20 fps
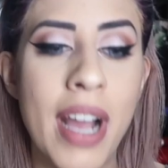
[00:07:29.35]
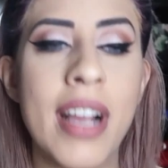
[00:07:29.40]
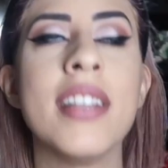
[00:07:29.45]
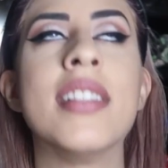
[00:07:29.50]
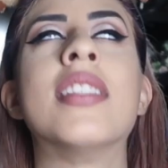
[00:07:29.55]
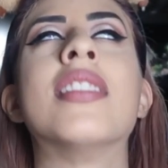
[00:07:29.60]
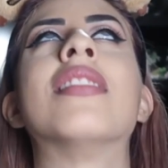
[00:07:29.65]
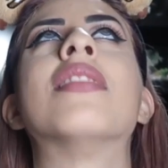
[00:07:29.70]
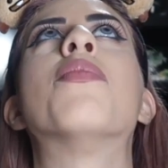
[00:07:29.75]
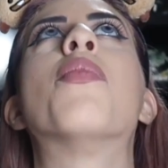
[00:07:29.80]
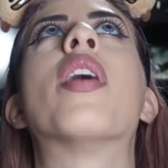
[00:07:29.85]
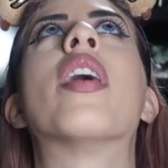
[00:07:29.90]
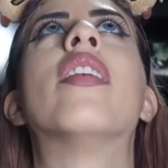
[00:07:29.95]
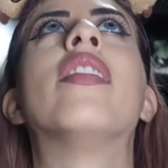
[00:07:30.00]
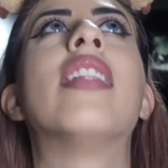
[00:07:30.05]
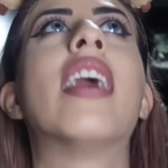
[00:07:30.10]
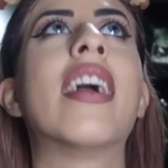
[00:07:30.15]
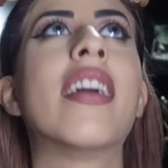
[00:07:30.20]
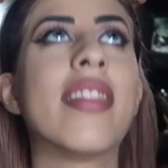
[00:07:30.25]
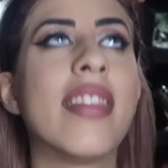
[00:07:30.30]
I swear,
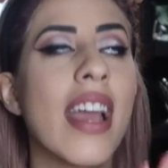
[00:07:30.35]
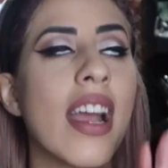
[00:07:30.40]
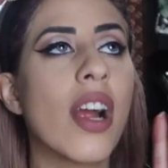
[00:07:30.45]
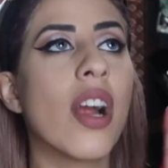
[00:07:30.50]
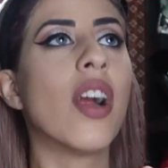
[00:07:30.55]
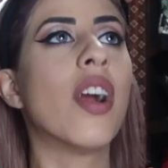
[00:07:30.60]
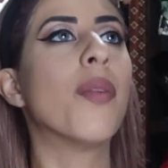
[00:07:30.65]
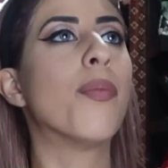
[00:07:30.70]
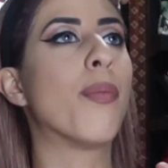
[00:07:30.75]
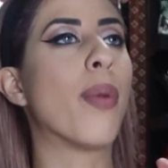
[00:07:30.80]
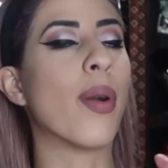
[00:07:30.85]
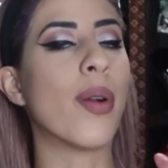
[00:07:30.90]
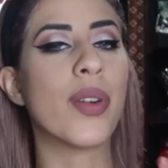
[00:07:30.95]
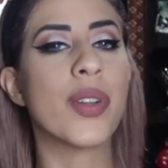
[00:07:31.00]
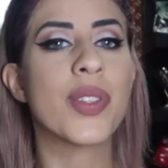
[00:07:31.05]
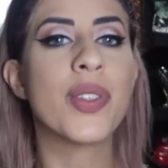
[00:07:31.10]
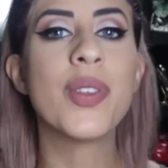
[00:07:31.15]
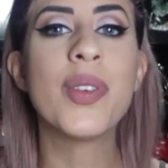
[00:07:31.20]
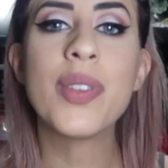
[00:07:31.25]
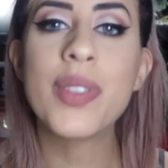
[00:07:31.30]
like, their
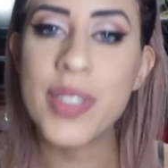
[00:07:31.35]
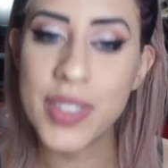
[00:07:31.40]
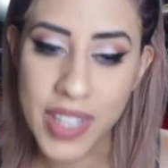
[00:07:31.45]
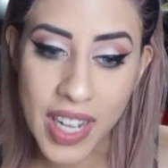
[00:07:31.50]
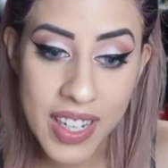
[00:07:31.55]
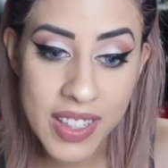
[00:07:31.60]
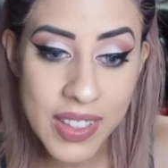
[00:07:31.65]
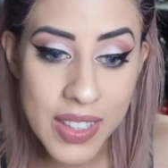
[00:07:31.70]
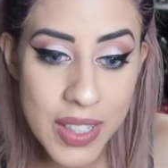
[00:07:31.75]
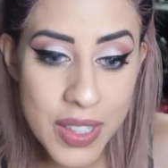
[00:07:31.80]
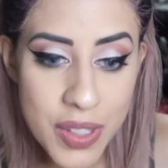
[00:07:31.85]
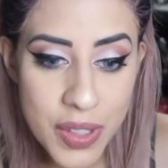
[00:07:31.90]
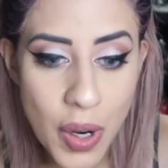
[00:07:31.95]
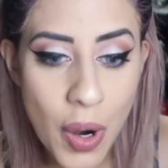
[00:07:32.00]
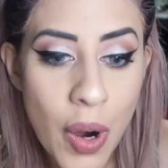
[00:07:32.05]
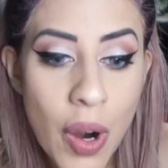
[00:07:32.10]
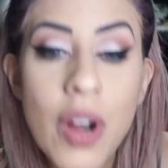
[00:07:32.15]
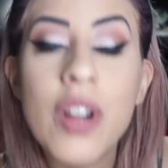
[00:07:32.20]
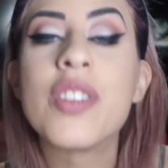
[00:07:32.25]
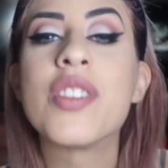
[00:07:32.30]
personal stylists
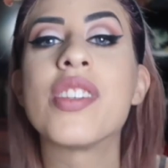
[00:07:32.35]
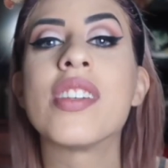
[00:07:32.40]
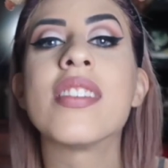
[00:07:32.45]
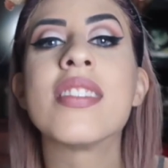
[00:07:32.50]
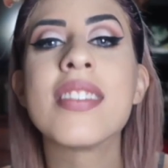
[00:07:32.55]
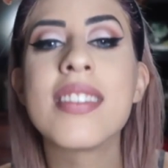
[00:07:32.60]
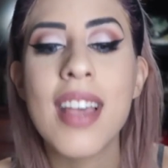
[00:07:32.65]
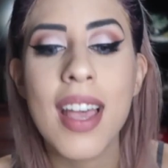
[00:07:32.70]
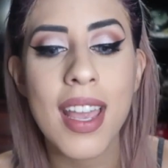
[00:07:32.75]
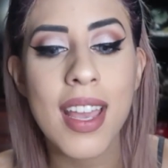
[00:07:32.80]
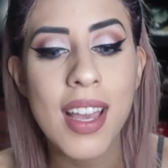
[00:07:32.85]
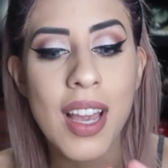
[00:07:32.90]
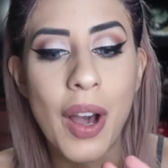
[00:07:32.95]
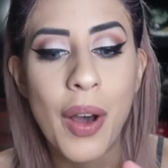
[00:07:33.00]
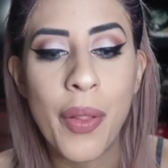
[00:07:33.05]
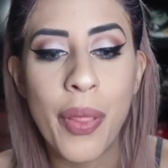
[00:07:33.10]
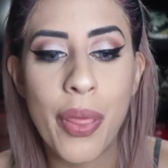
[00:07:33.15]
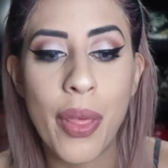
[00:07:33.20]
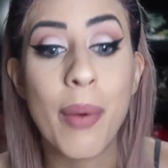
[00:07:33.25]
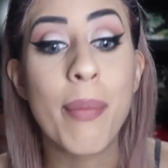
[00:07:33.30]
are just, like,
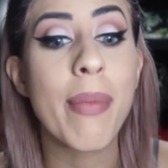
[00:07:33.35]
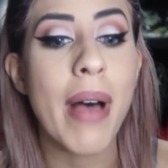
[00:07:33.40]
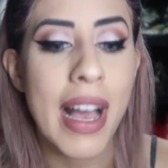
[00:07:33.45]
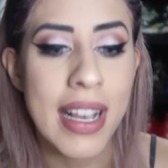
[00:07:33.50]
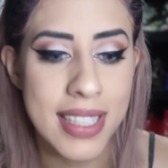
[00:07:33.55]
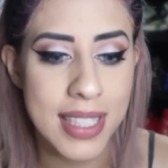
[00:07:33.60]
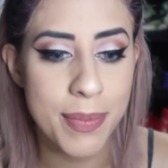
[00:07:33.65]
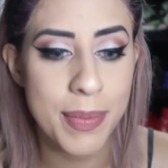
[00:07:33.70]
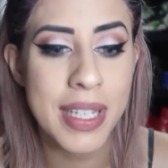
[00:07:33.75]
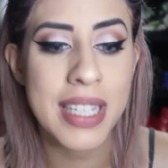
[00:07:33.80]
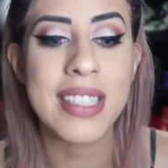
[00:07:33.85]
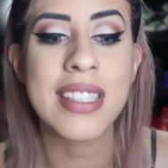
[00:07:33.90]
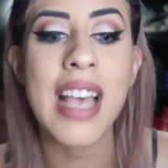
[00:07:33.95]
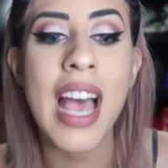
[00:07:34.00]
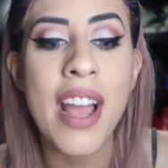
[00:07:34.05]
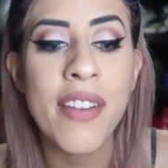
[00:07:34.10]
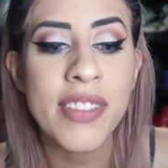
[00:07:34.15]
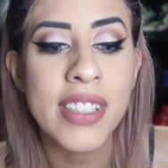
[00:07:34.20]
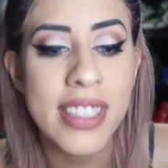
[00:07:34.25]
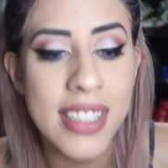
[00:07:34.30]
the best, because
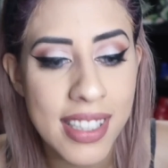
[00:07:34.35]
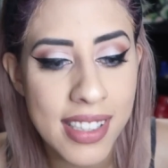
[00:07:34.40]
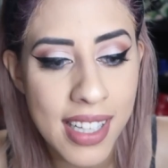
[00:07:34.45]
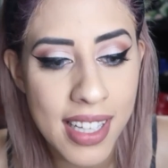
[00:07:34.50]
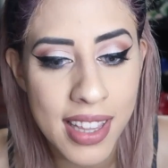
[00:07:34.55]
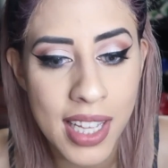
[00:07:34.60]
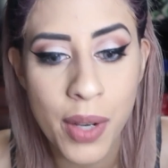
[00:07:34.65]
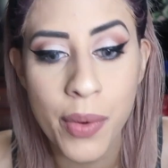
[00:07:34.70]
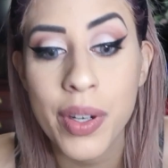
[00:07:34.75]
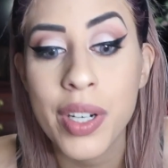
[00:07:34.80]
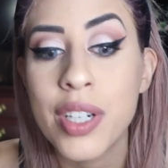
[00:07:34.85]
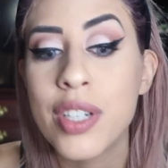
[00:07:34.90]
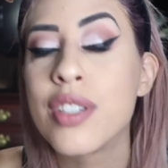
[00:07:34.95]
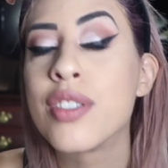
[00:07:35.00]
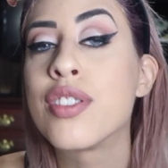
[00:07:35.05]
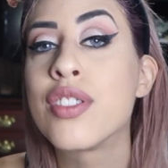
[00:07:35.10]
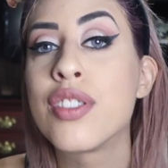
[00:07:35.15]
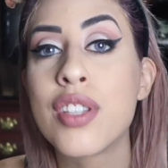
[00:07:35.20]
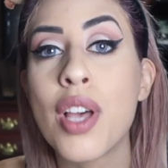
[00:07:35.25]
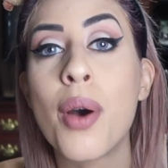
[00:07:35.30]
everything that they wear
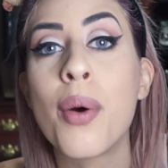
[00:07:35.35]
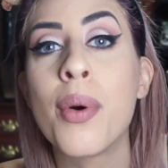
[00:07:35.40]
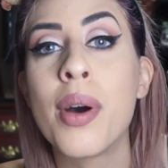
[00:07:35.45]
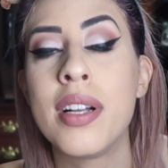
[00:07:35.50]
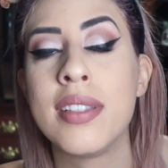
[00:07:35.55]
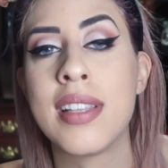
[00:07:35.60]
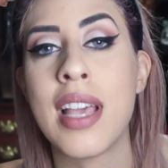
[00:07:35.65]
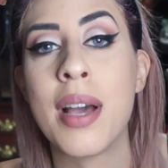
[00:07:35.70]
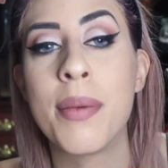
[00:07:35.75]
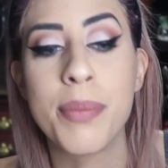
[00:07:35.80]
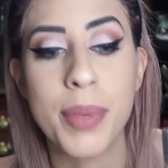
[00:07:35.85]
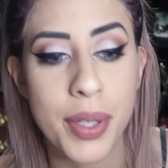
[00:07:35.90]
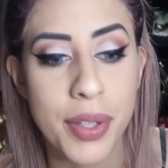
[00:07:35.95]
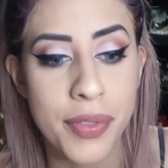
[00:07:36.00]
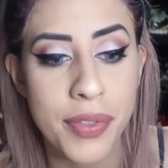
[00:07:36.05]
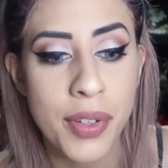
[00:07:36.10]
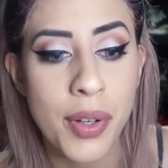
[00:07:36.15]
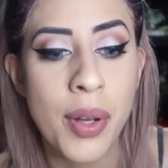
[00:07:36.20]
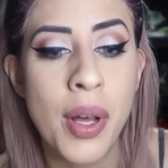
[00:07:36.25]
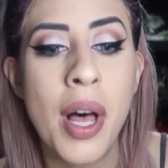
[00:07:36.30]
is so damn
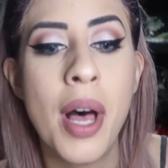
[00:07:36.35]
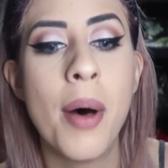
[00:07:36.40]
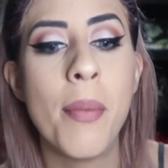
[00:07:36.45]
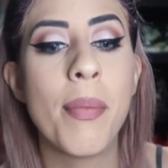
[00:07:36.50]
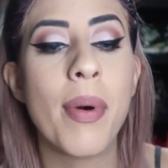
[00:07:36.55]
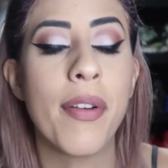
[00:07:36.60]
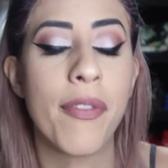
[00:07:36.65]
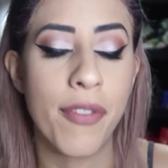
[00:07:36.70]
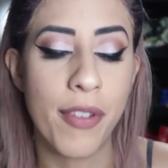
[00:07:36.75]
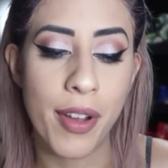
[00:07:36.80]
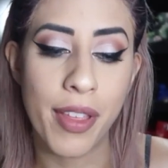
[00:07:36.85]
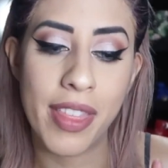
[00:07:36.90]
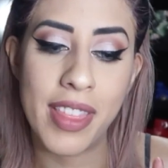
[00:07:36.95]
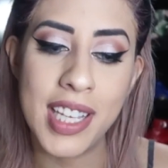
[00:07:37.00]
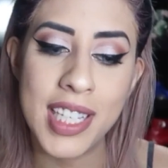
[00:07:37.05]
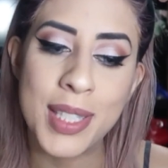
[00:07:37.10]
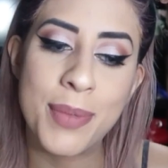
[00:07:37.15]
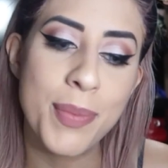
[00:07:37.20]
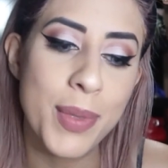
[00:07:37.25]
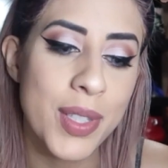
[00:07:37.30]
beautiful. But for
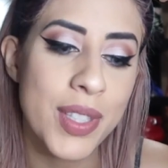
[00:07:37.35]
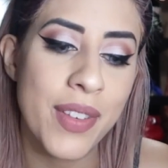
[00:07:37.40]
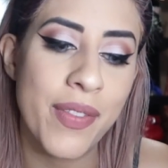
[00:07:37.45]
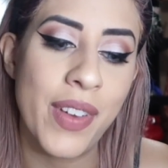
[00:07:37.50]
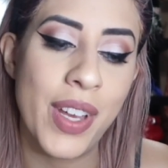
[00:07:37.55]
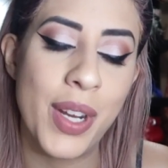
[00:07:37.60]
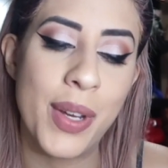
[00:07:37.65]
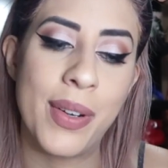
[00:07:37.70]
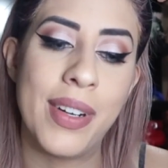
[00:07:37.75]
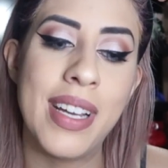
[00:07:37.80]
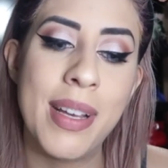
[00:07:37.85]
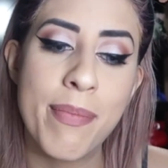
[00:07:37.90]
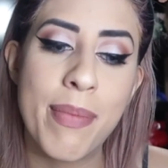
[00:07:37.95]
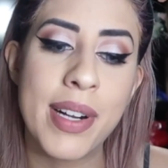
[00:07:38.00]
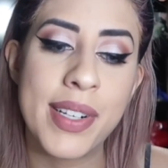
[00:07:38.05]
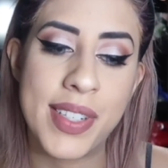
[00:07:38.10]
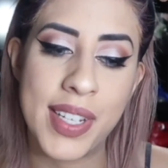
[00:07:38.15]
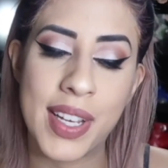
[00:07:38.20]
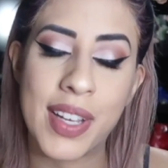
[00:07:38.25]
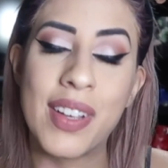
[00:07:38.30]
this music video in
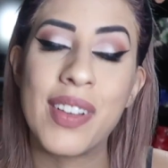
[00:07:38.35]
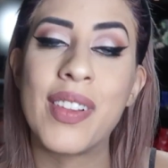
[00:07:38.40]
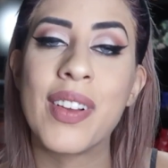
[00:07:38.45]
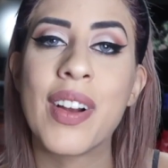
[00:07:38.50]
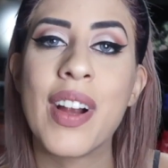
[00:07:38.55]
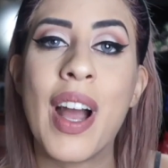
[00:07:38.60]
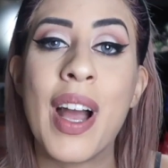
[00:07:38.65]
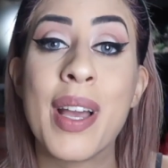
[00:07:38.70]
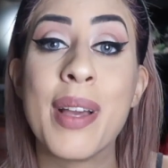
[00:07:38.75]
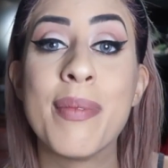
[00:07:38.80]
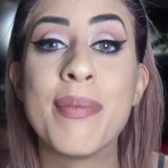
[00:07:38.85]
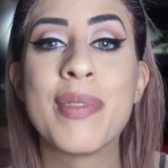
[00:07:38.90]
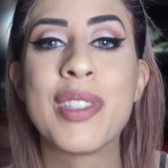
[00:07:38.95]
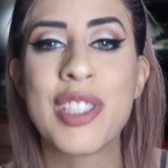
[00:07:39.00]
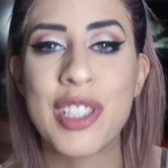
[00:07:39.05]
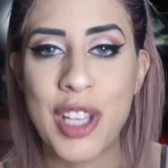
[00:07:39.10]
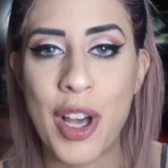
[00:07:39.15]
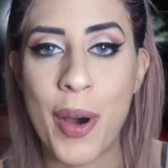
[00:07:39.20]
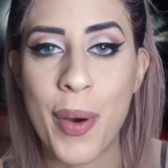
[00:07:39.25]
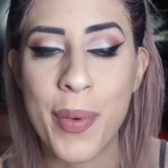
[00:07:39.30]
particular, I am
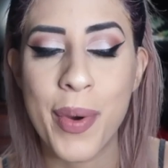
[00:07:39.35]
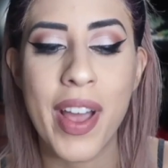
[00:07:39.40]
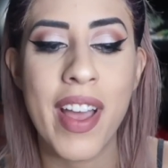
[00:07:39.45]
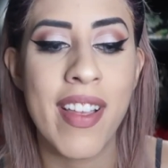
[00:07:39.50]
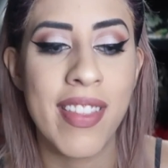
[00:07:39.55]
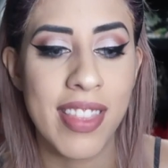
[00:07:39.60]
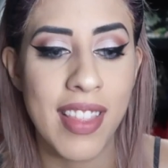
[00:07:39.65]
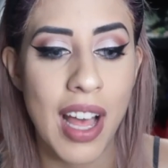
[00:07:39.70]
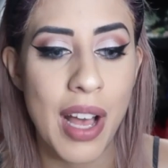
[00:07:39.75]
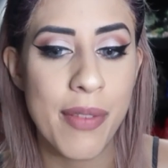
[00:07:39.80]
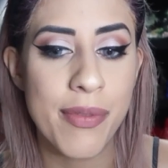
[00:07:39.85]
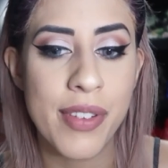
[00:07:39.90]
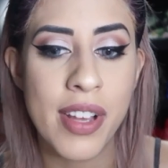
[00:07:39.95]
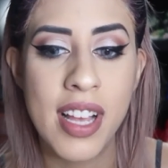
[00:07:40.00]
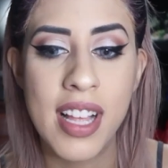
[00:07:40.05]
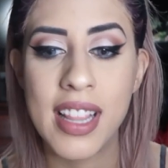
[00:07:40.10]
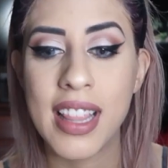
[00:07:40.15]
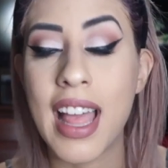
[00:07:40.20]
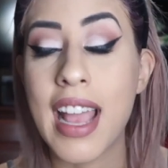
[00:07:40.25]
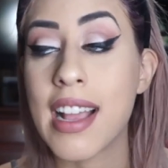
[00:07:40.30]
so in love.
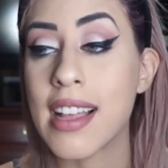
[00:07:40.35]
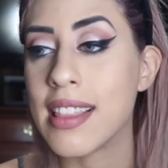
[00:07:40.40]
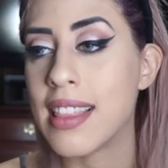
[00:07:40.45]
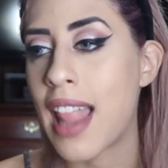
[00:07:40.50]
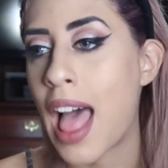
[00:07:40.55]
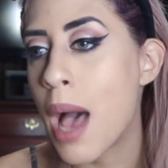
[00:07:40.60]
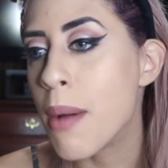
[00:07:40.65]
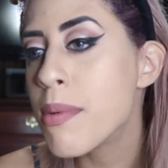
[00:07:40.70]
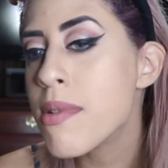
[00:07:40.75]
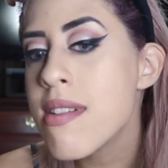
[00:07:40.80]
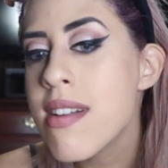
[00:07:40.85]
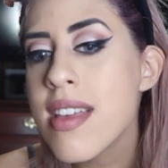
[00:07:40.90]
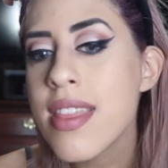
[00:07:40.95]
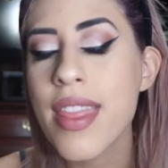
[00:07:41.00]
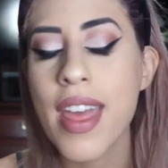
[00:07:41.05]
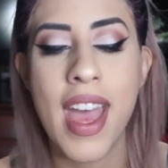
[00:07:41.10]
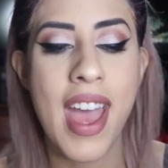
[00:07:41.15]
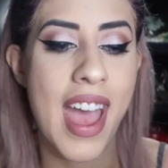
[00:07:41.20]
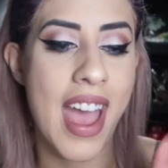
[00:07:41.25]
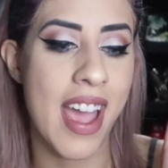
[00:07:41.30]
Like,
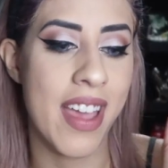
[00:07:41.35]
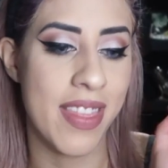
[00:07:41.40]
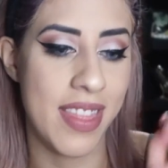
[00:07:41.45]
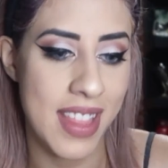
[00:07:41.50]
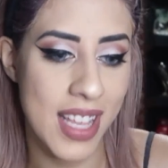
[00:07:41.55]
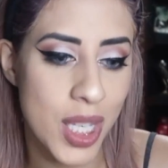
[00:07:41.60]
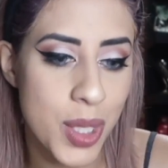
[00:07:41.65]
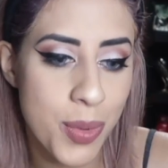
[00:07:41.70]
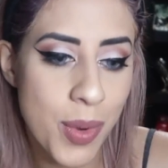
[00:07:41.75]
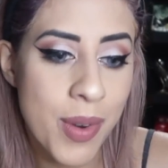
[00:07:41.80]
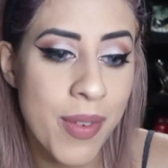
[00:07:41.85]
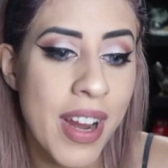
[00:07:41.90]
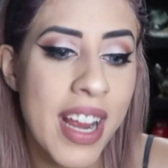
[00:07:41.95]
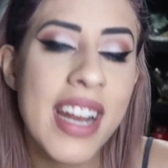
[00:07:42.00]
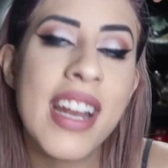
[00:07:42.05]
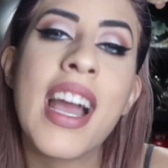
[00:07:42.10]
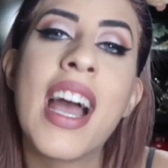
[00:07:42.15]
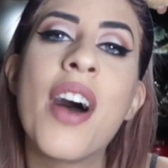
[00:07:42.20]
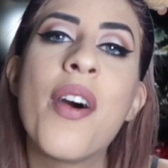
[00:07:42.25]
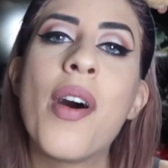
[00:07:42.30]
Labyrinth and this one
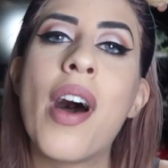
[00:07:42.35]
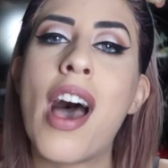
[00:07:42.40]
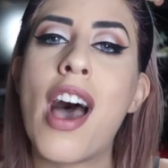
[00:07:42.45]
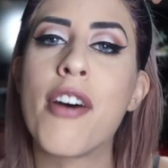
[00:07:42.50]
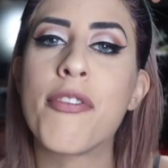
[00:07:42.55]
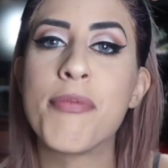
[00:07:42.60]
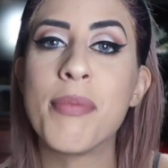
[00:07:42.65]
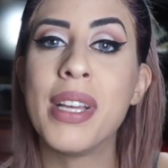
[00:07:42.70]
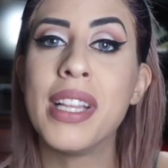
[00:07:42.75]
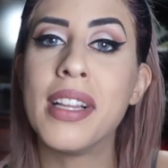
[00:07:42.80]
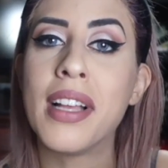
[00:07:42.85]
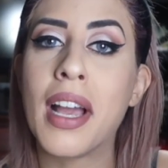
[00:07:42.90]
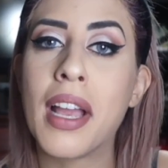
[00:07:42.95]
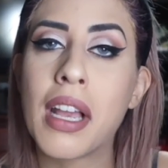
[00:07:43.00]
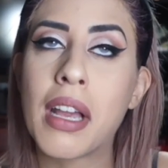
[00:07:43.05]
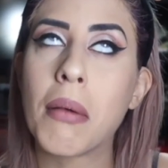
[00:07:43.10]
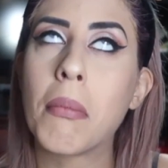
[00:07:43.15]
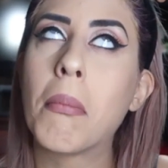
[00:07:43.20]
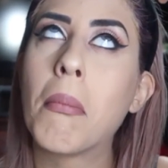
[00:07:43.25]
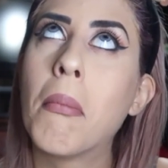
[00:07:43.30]
right now have me,
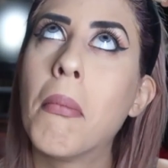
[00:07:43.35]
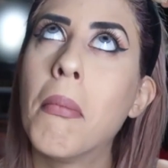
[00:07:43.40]
like,